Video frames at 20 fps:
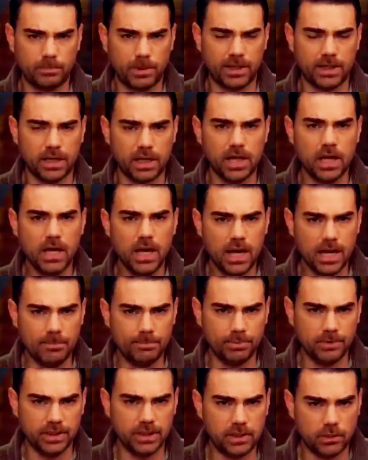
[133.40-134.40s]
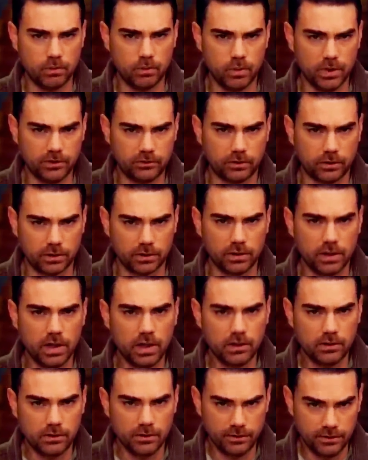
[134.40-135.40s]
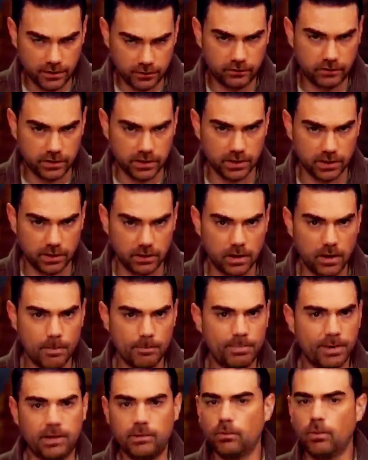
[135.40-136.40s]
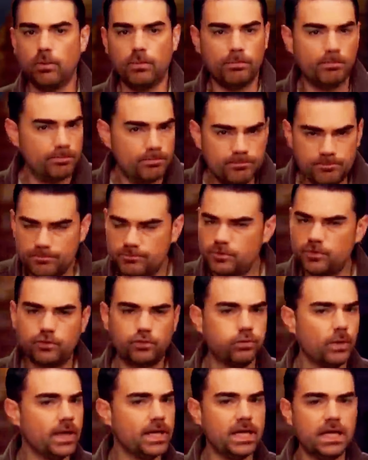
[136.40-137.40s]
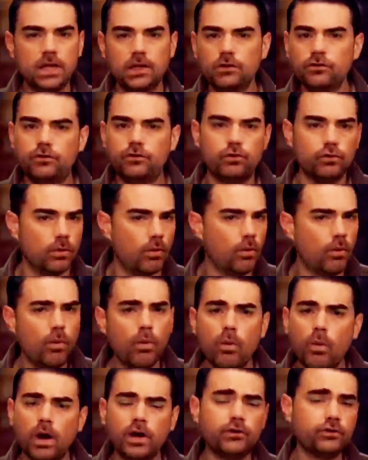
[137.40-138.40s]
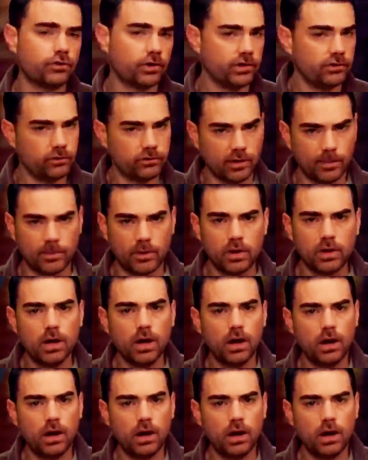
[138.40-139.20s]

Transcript: spending a bleak winter this year, but it will swing into a wondrous summer